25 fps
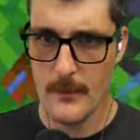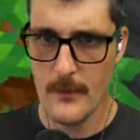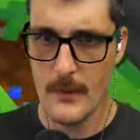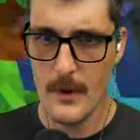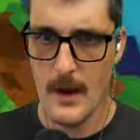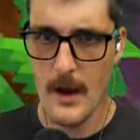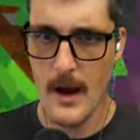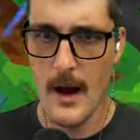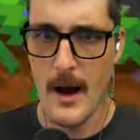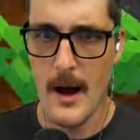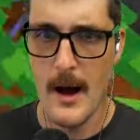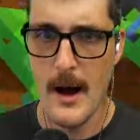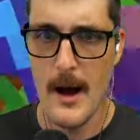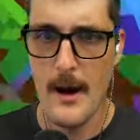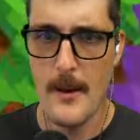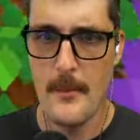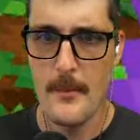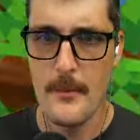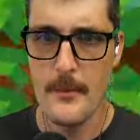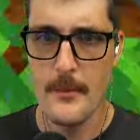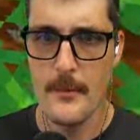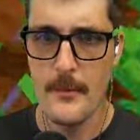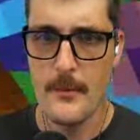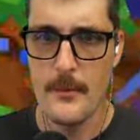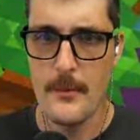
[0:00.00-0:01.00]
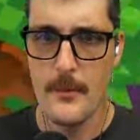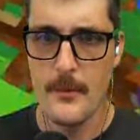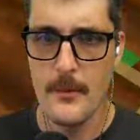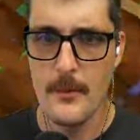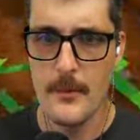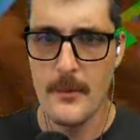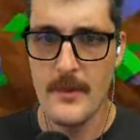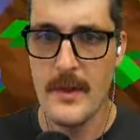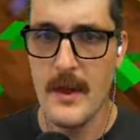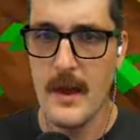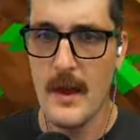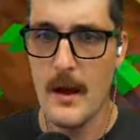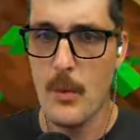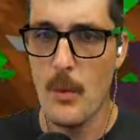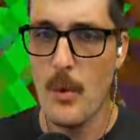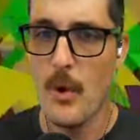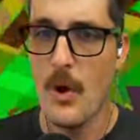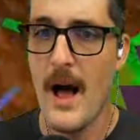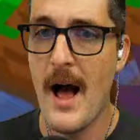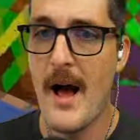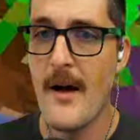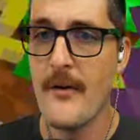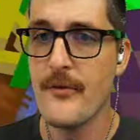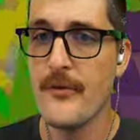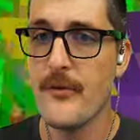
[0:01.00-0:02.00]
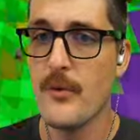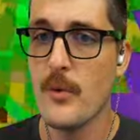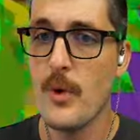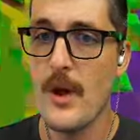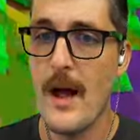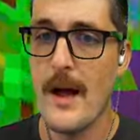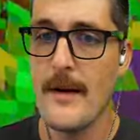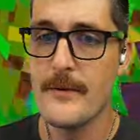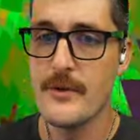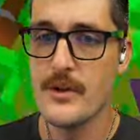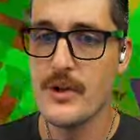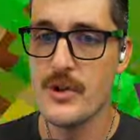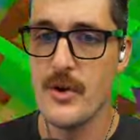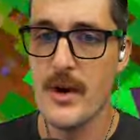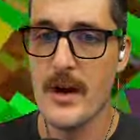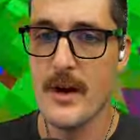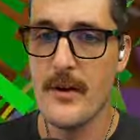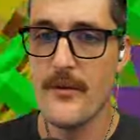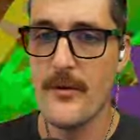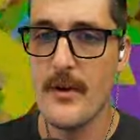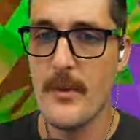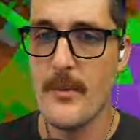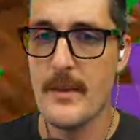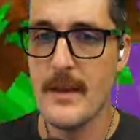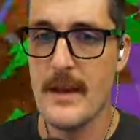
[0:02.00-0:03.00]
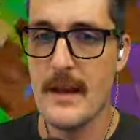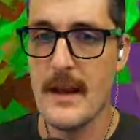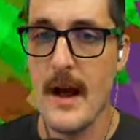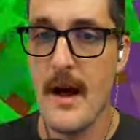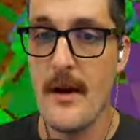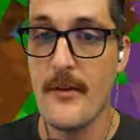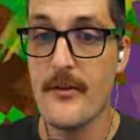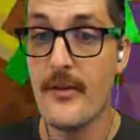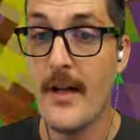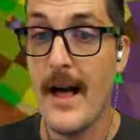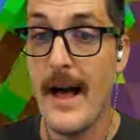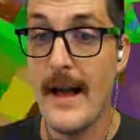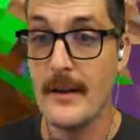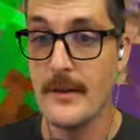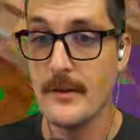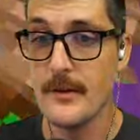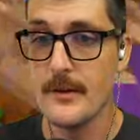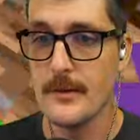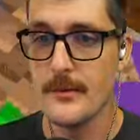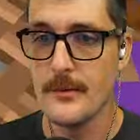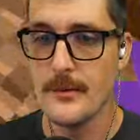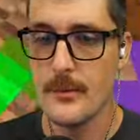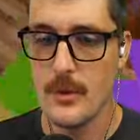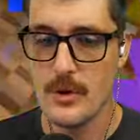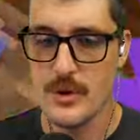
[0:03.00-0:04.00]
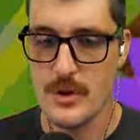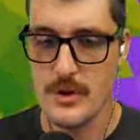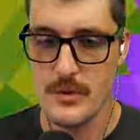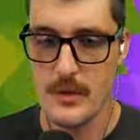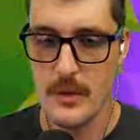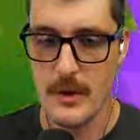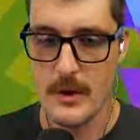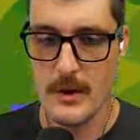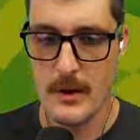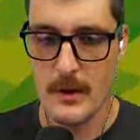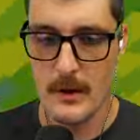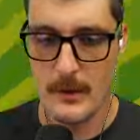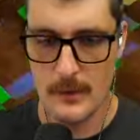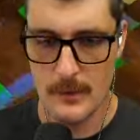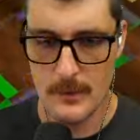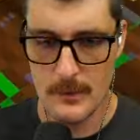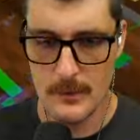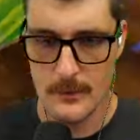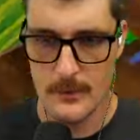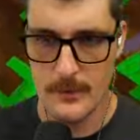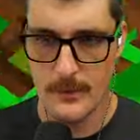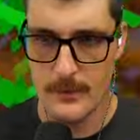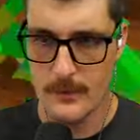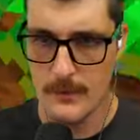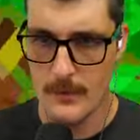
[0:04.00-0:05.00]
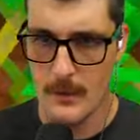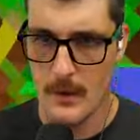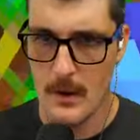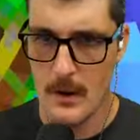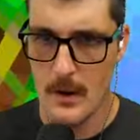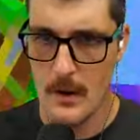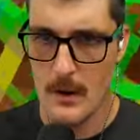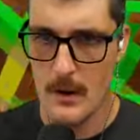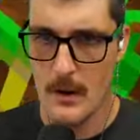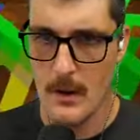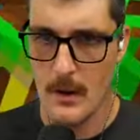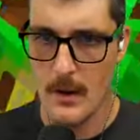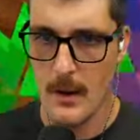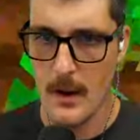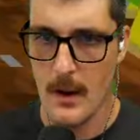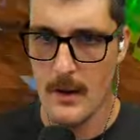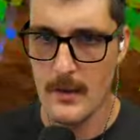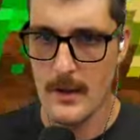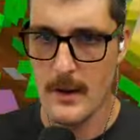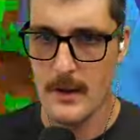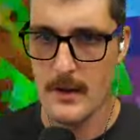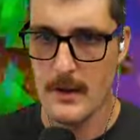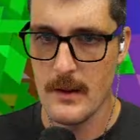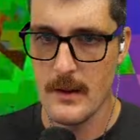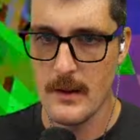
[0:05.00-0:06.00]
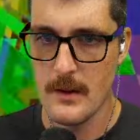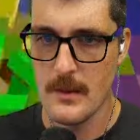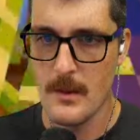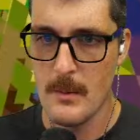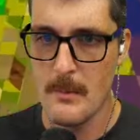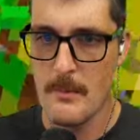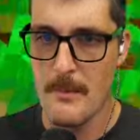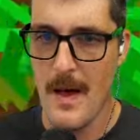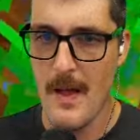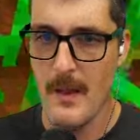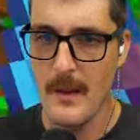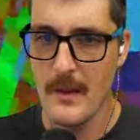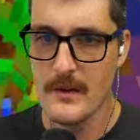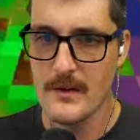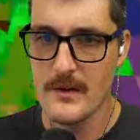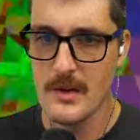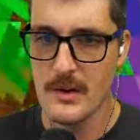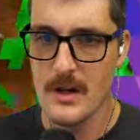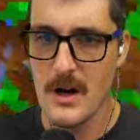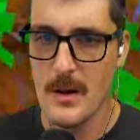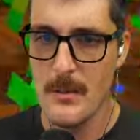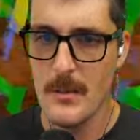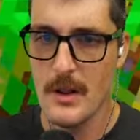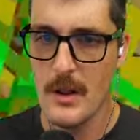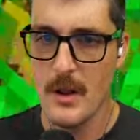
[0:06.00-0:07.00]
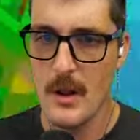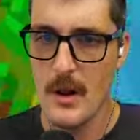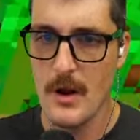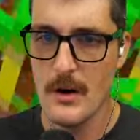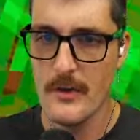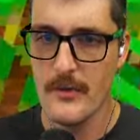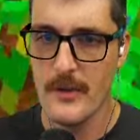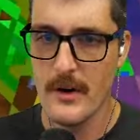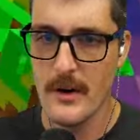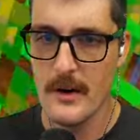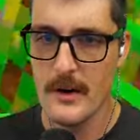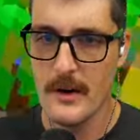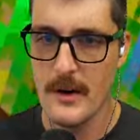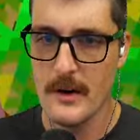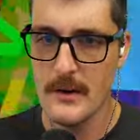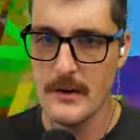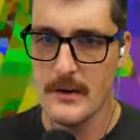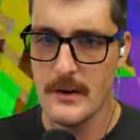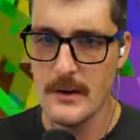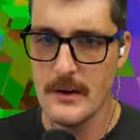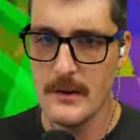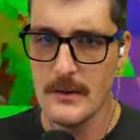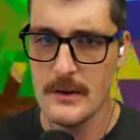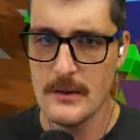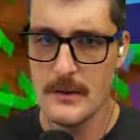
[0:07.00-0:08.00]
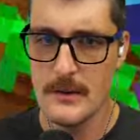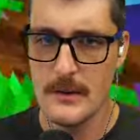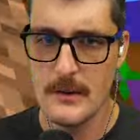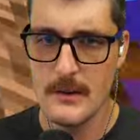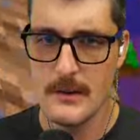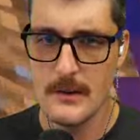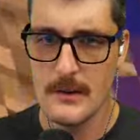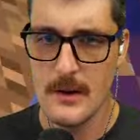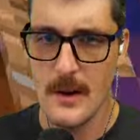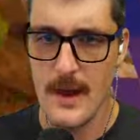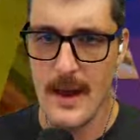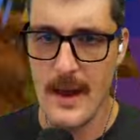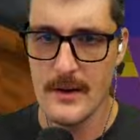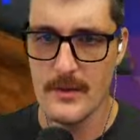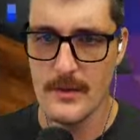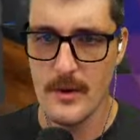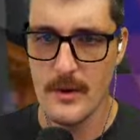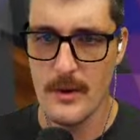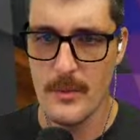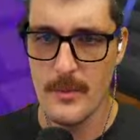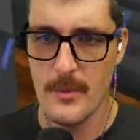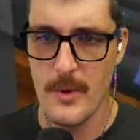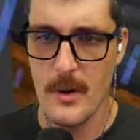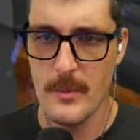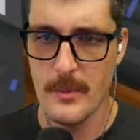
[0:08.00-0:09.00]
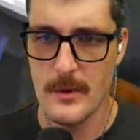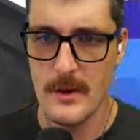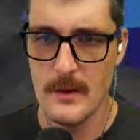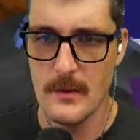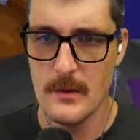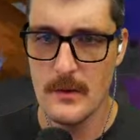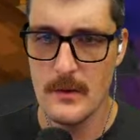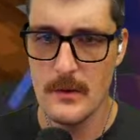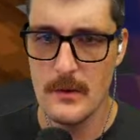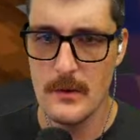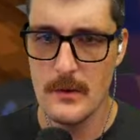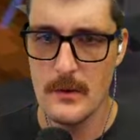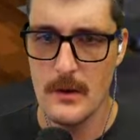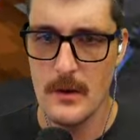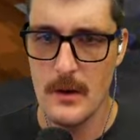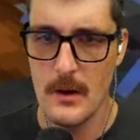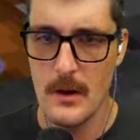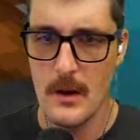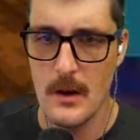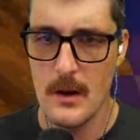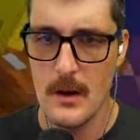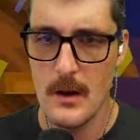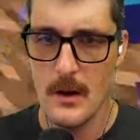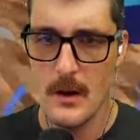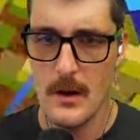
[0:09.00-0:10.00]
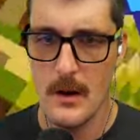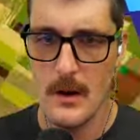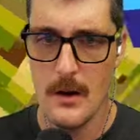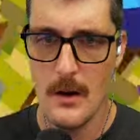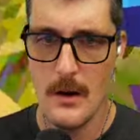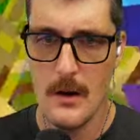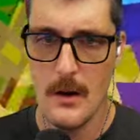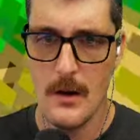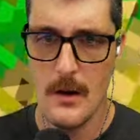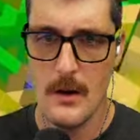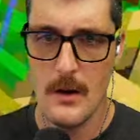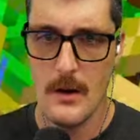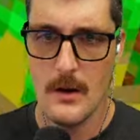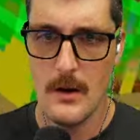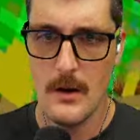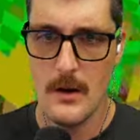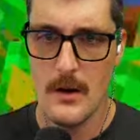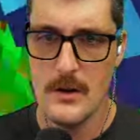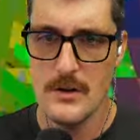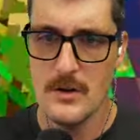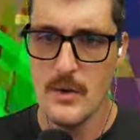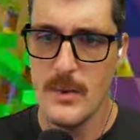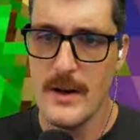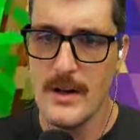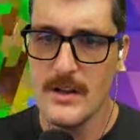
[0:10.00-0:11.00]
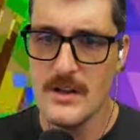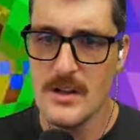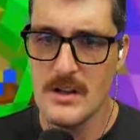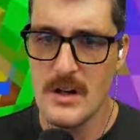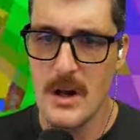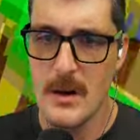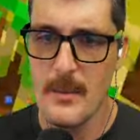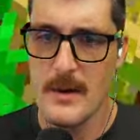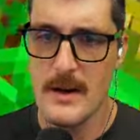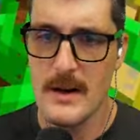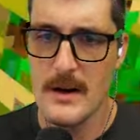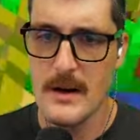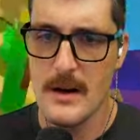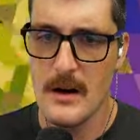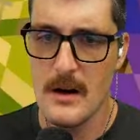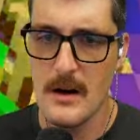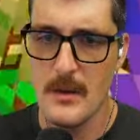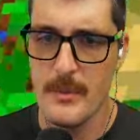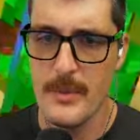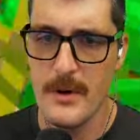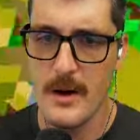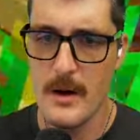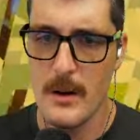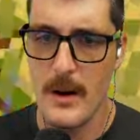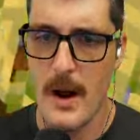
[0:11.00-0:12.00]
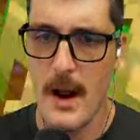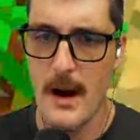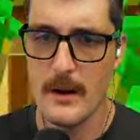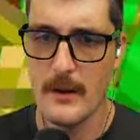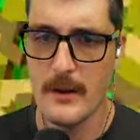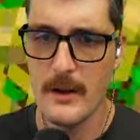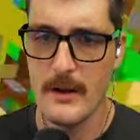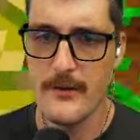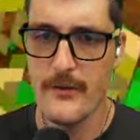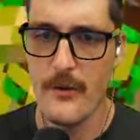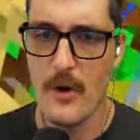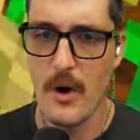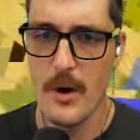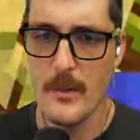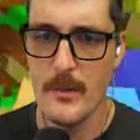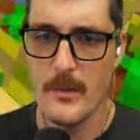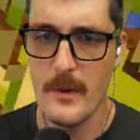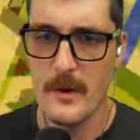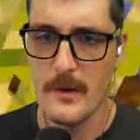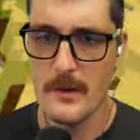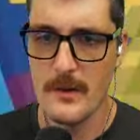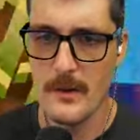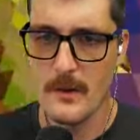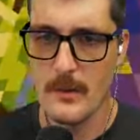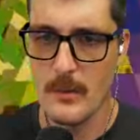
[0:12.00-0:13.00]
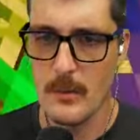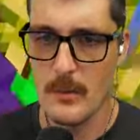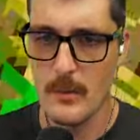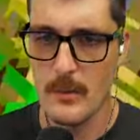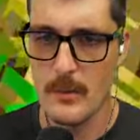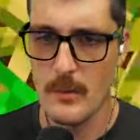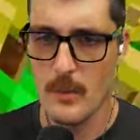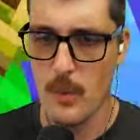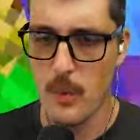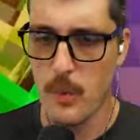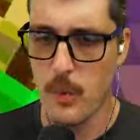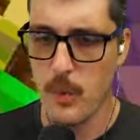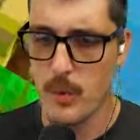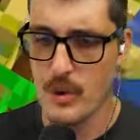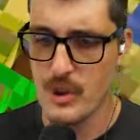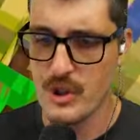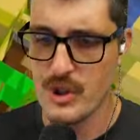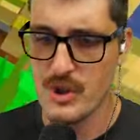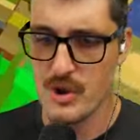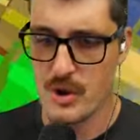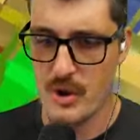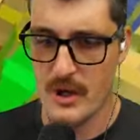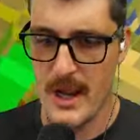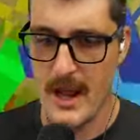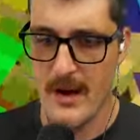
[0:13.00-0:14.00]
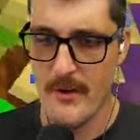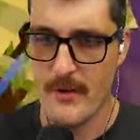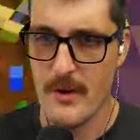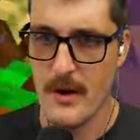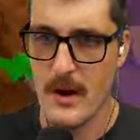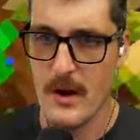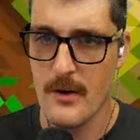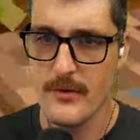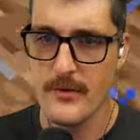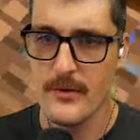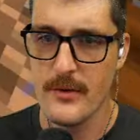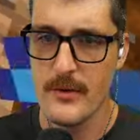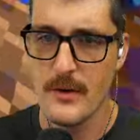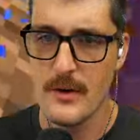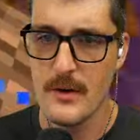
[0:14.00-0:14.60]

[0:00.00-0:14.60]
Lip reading: we'll have string from the flax, which is really nice. And then the melons are coming along very nicely, as are the pumpkins. So we can just come in here and periodically farm this, and we should have enough.